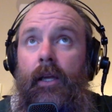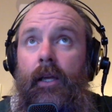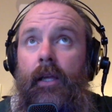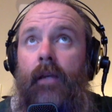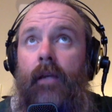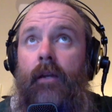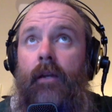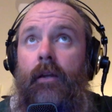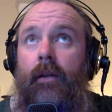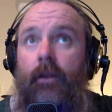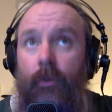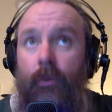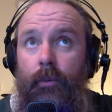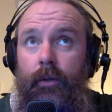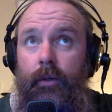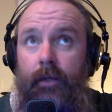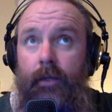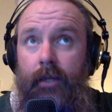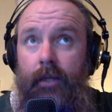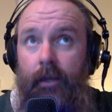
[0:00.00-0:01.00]
you know, you don't
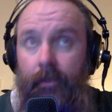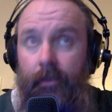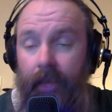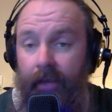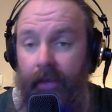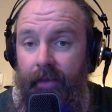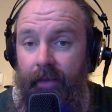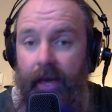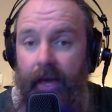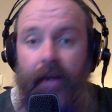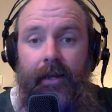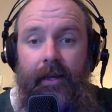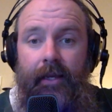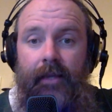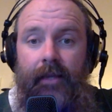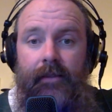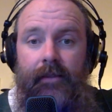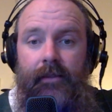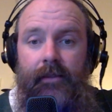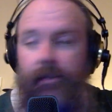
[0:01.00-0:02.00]
want to come like that
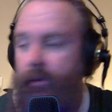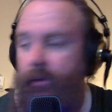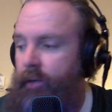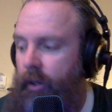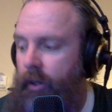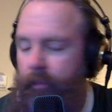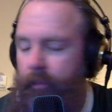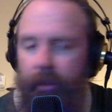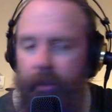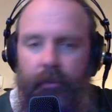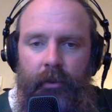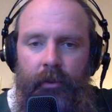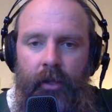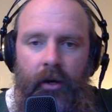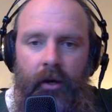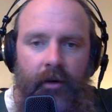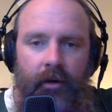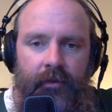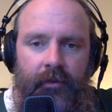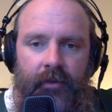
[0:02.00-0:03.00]
against and turn people
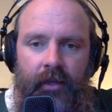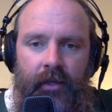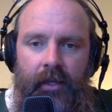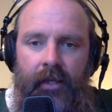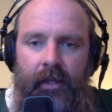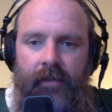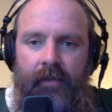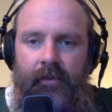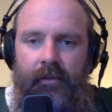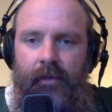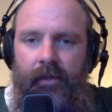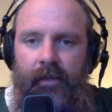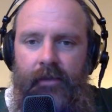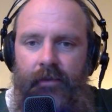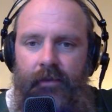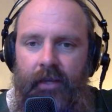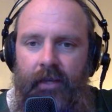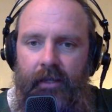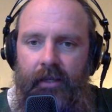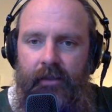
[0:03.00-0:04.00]
off. Sometimes
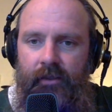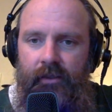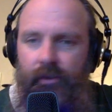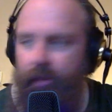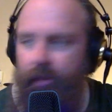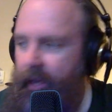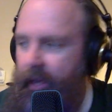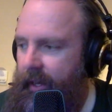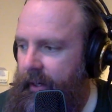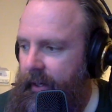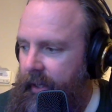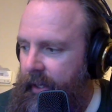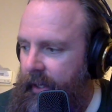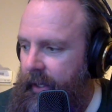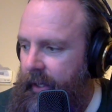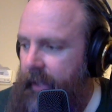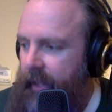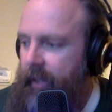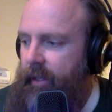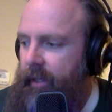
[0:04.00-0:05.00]
vegans do that.
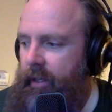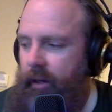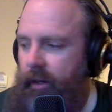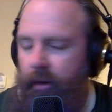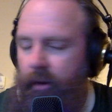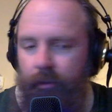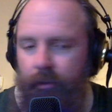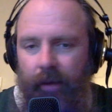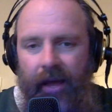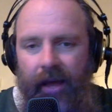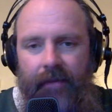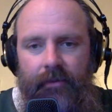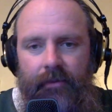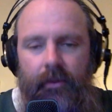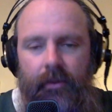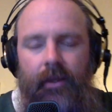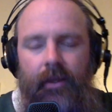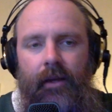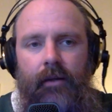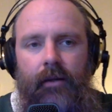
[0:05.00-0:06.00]
You know, I
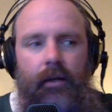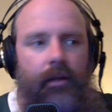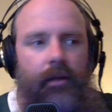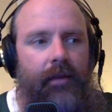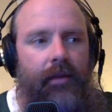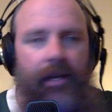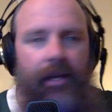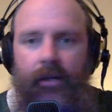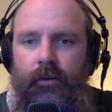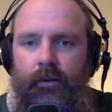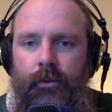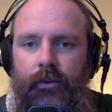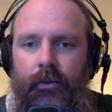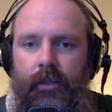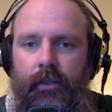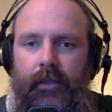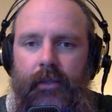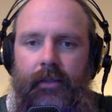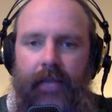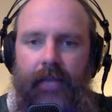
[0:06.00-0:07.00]
think I told
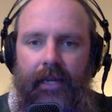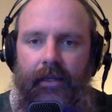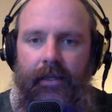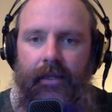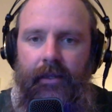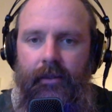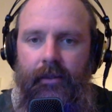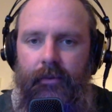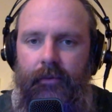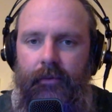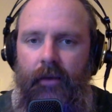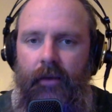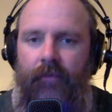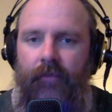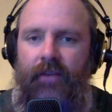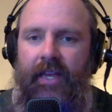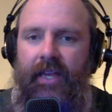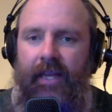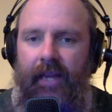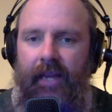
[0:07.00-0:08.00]
you I dated a
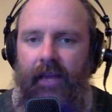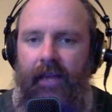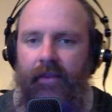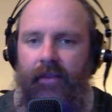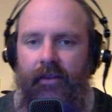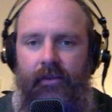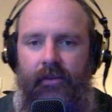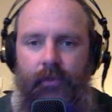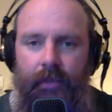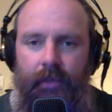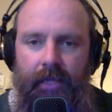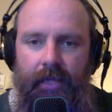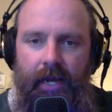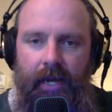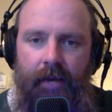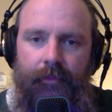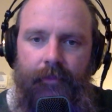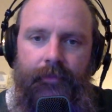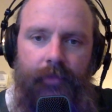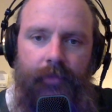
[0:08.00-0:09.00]
vegan atheist one
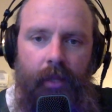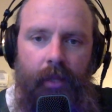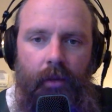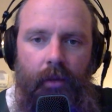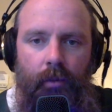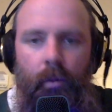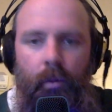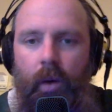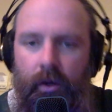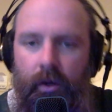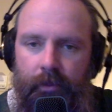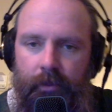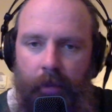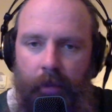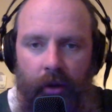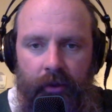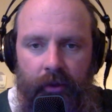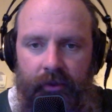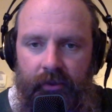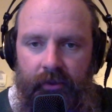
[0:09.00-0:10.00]
time. Worst
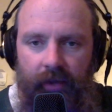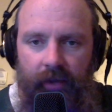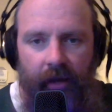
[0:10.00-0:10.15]
purse